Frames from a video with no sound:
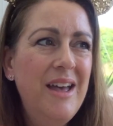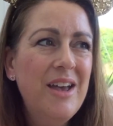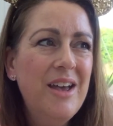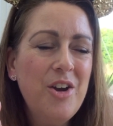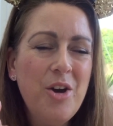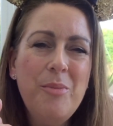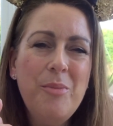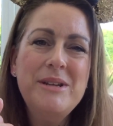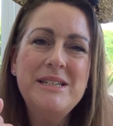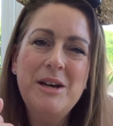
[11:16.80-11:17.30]

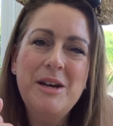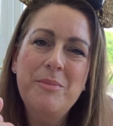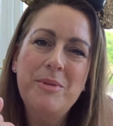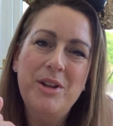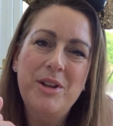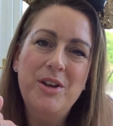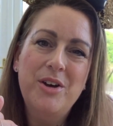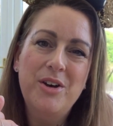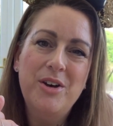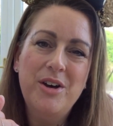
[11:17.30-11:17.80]
Comment down
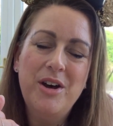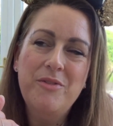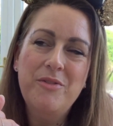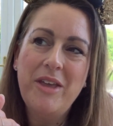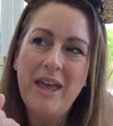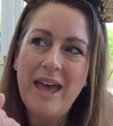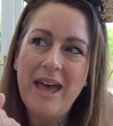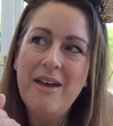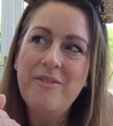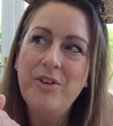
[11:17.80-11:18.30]
below, have
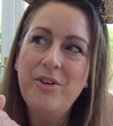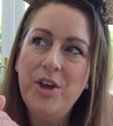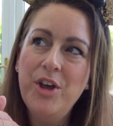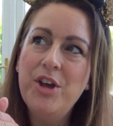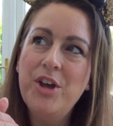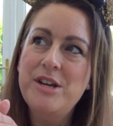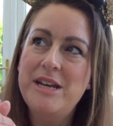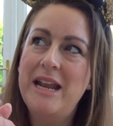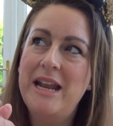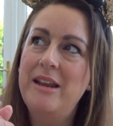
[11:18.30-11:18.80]
you ever
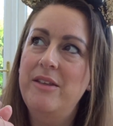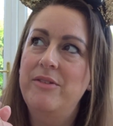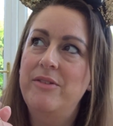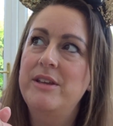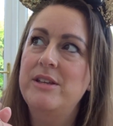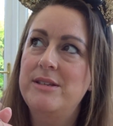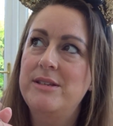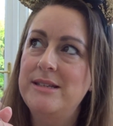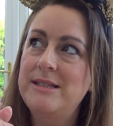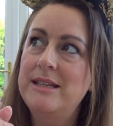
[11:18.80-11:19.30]
heard anything
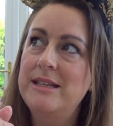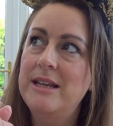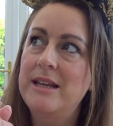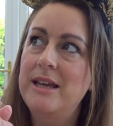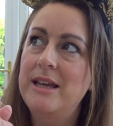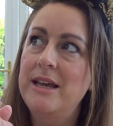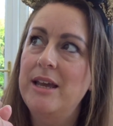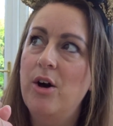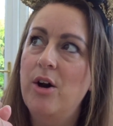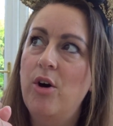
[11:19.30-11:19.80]
so
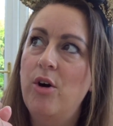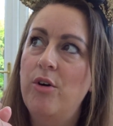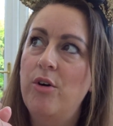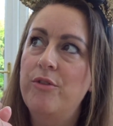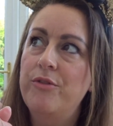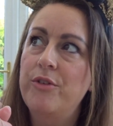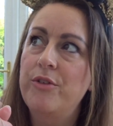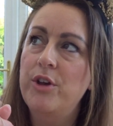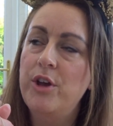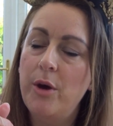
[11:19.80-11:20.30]
silly
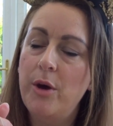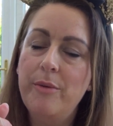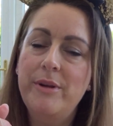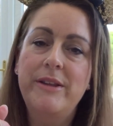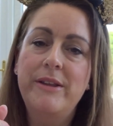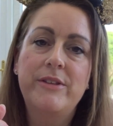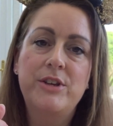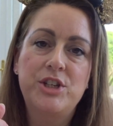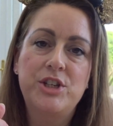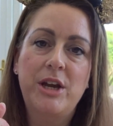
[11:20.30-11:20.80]
of going
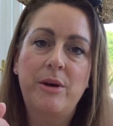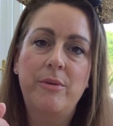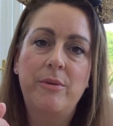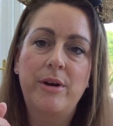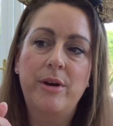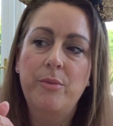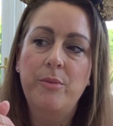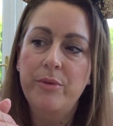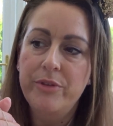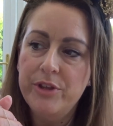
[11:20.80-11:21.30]
in the
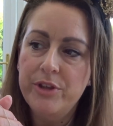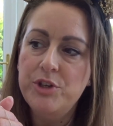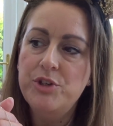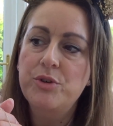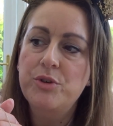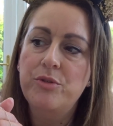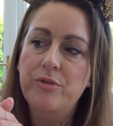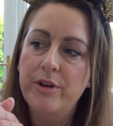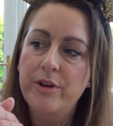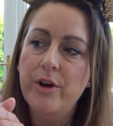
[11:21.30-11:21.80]
shower with your
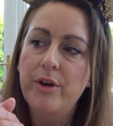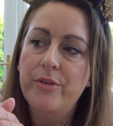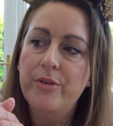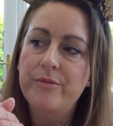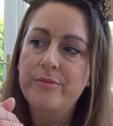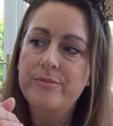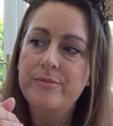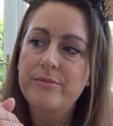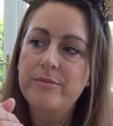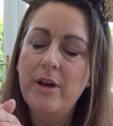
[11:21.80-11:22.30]
jewellery on?
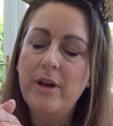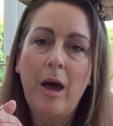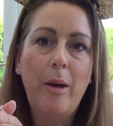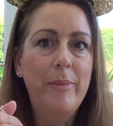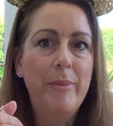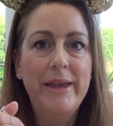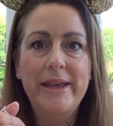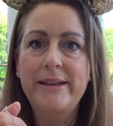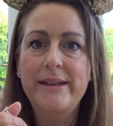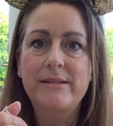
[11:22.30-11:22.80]
I
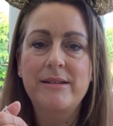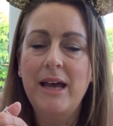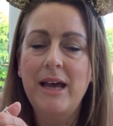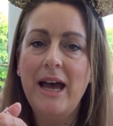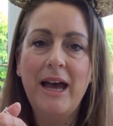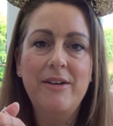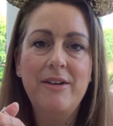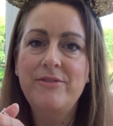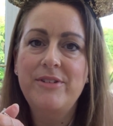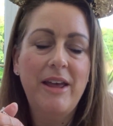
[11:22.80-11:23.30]
mean,
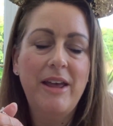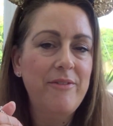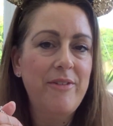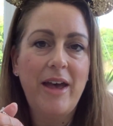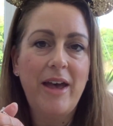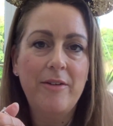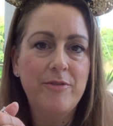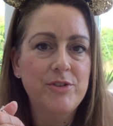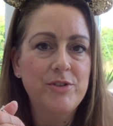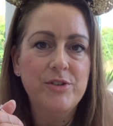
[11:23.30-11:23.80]
I've never
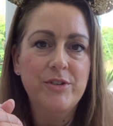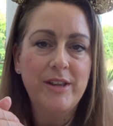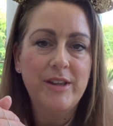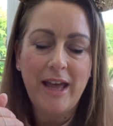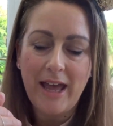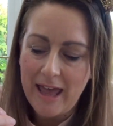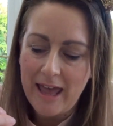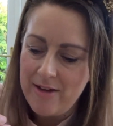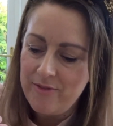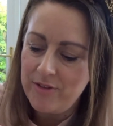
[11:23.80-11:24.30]
ever done
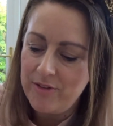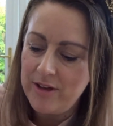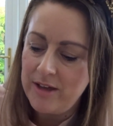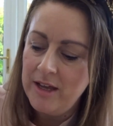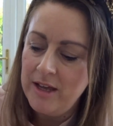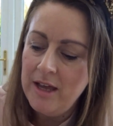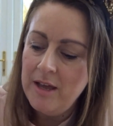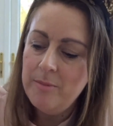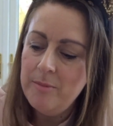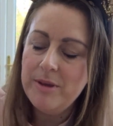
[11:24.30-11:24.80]
that ever,
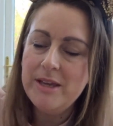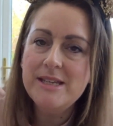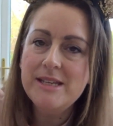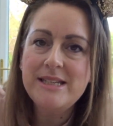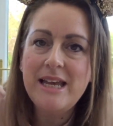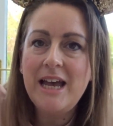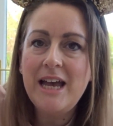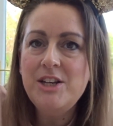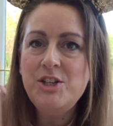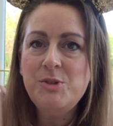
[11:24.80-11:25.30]
because
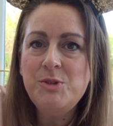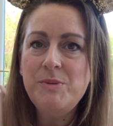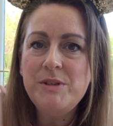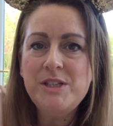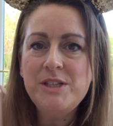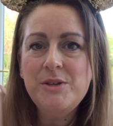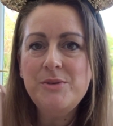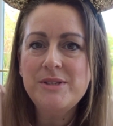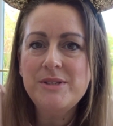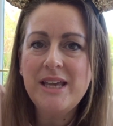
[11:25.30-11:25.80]
I just get
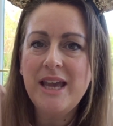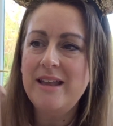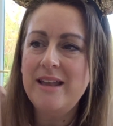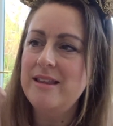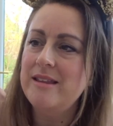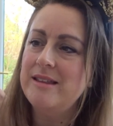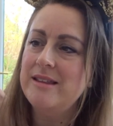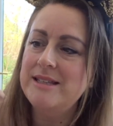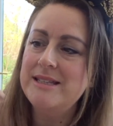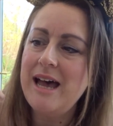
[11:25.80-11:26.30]
too scared
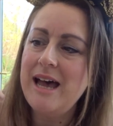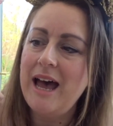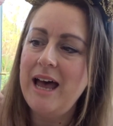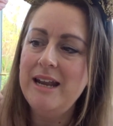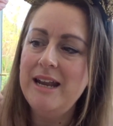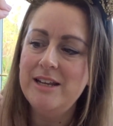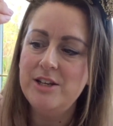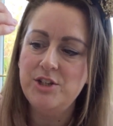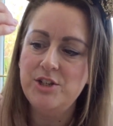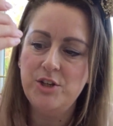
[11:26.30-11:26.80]
that they
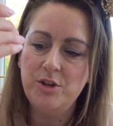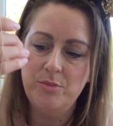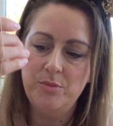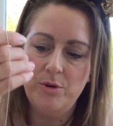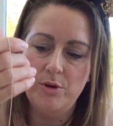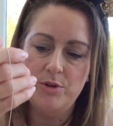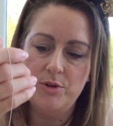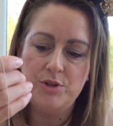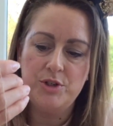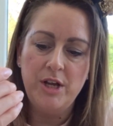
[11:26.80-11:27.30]
tarnish too
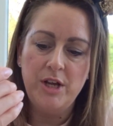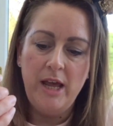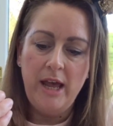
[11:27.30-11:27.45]
much.